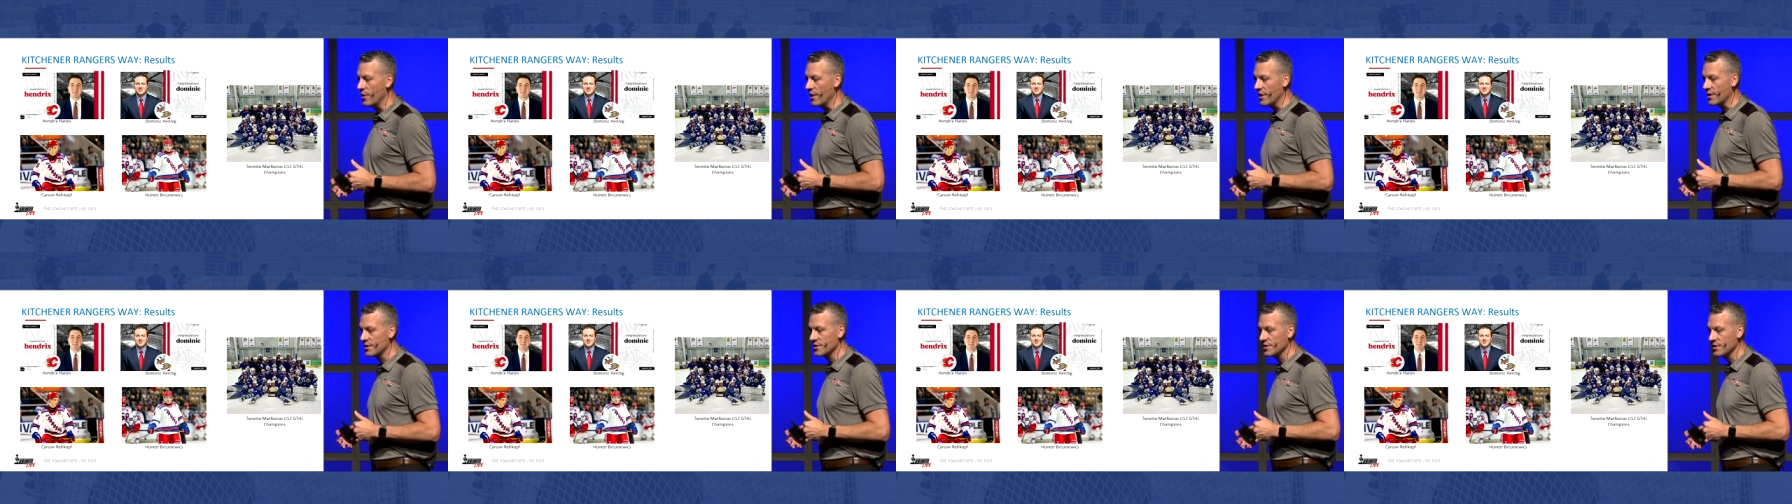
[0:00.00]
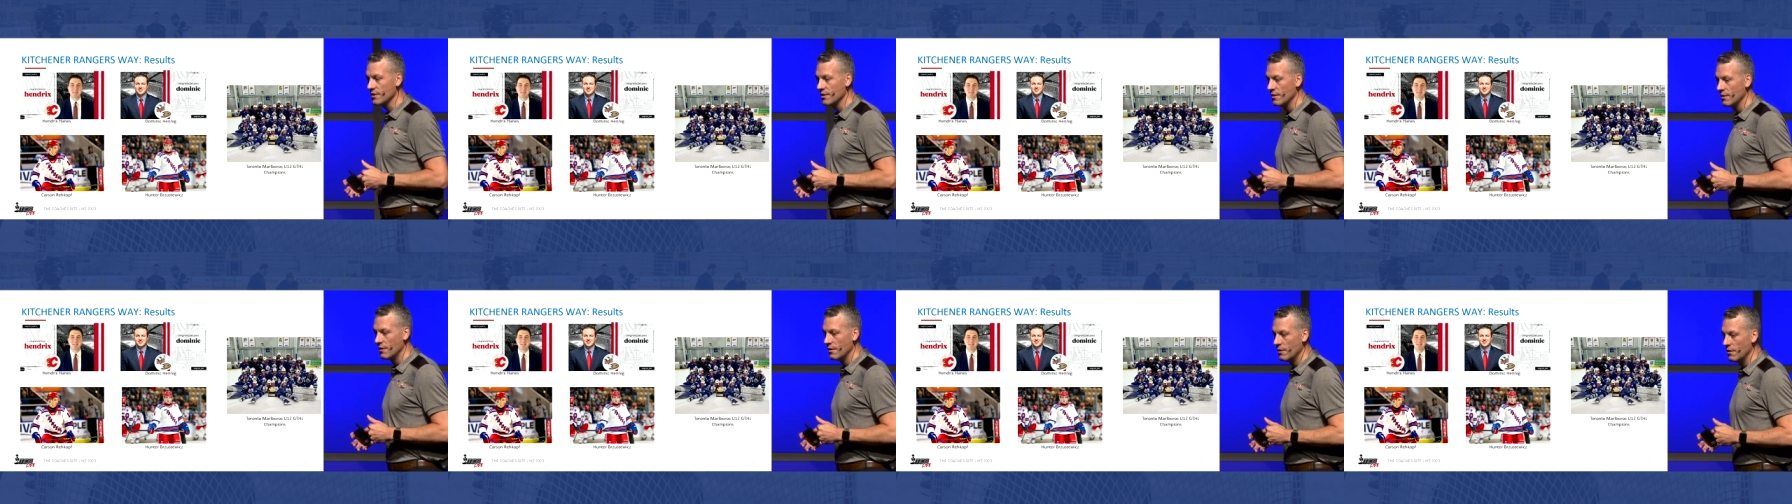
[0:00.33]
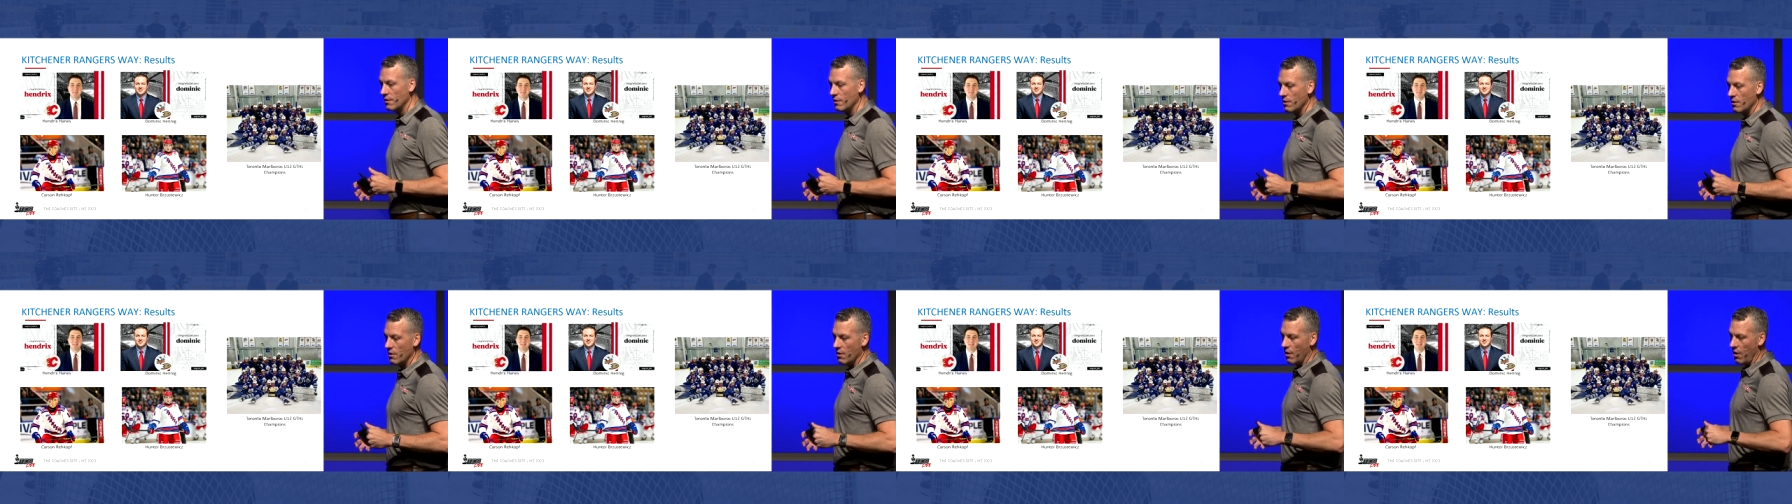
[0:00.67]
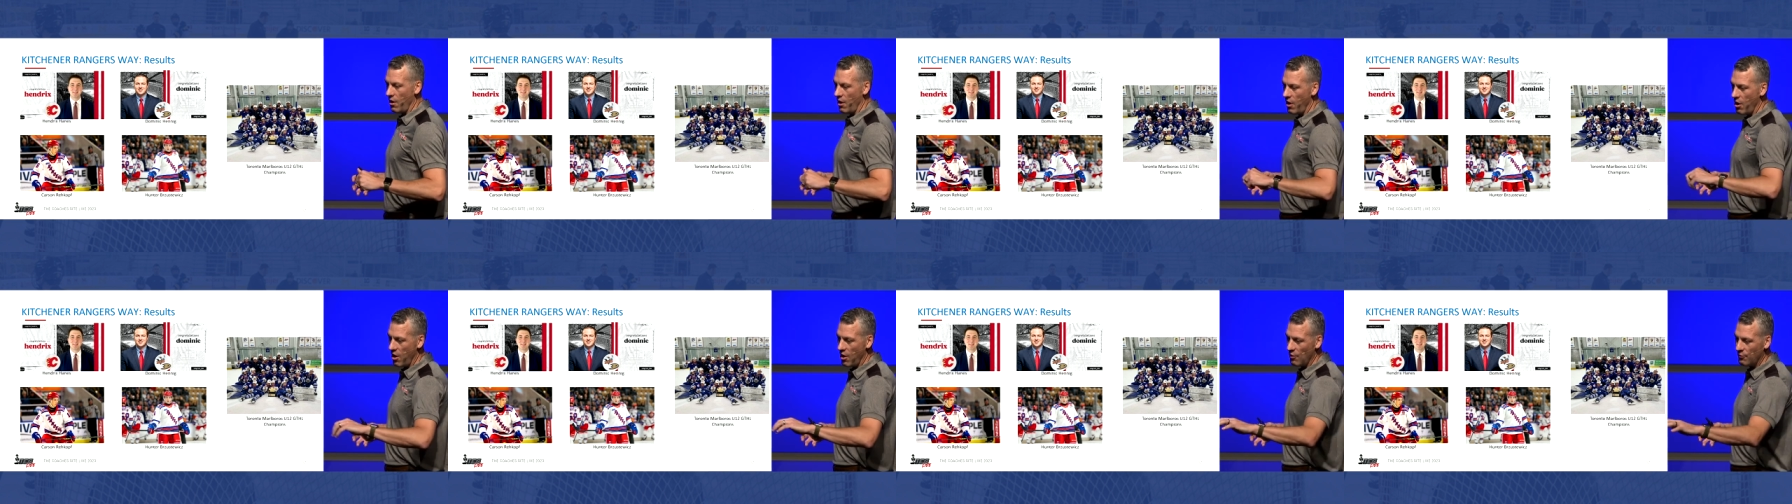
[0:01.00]
picks.
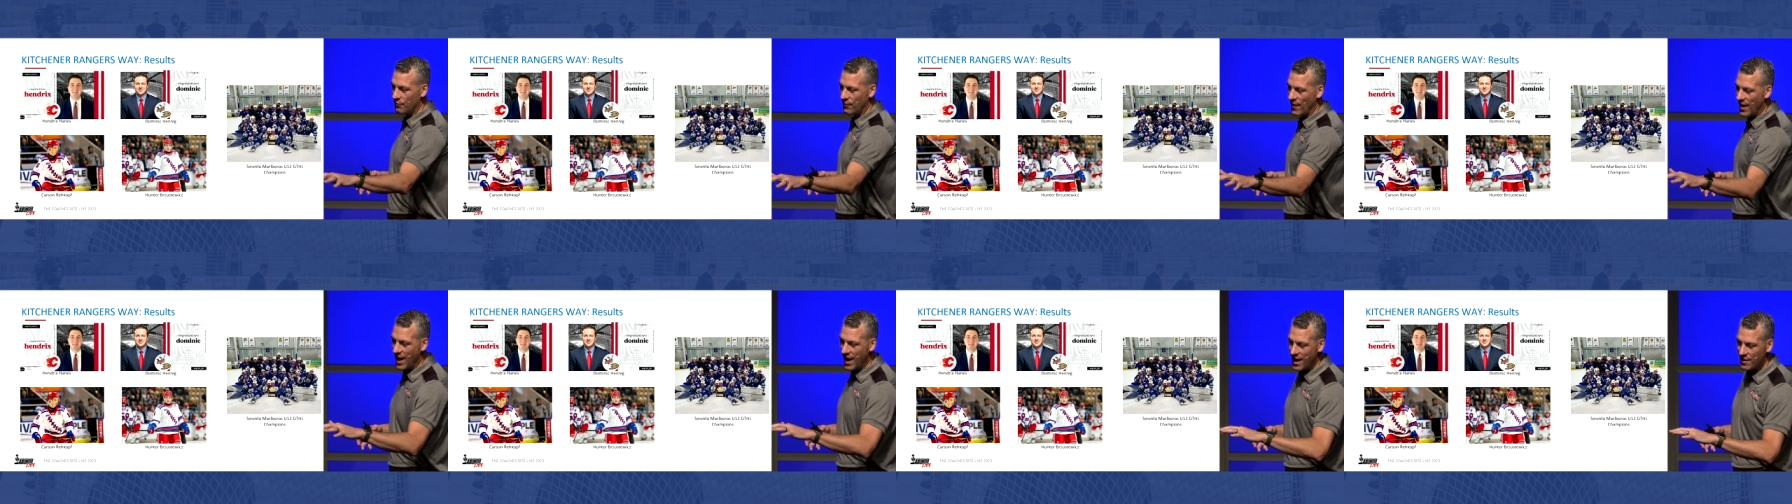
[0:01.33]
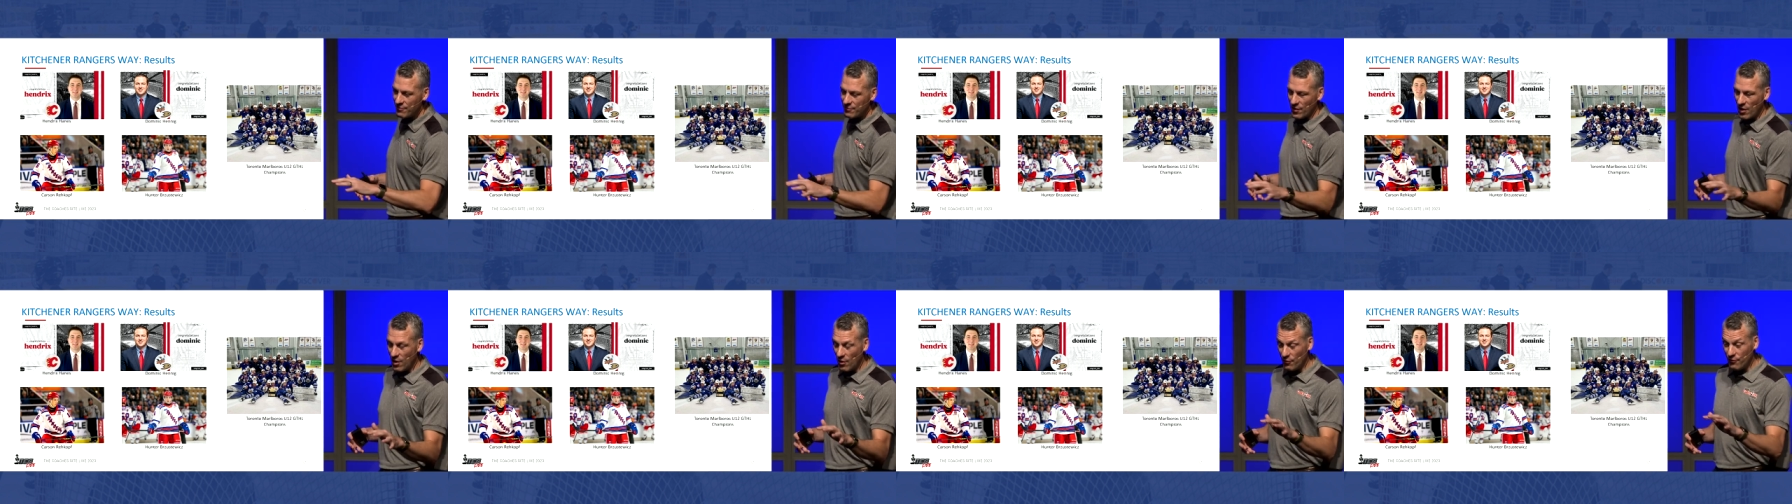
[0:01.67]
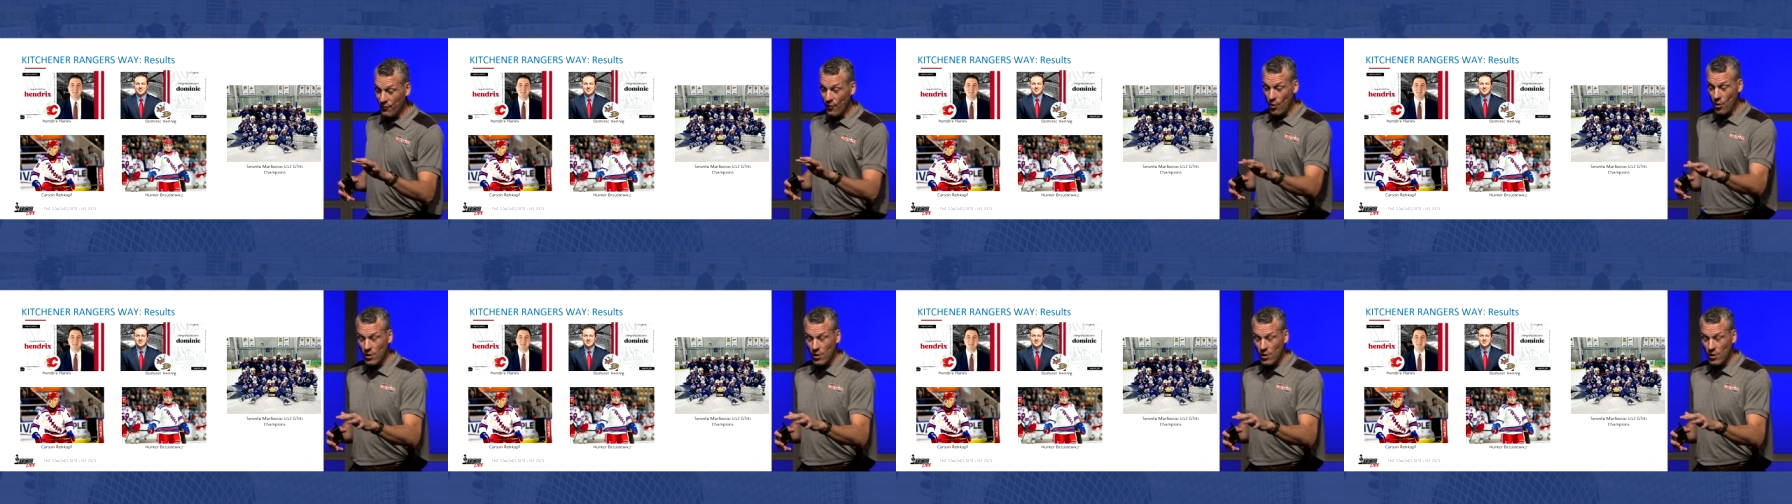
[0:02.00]
All 4